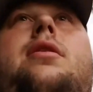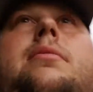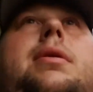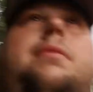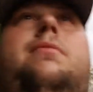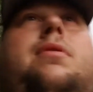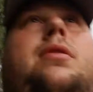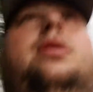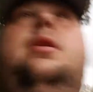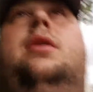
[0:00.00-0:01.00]
I
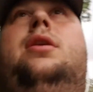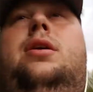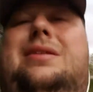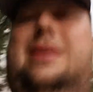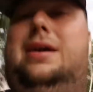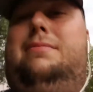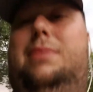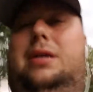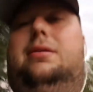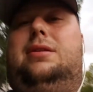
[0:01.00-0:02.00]
mean, 10, mi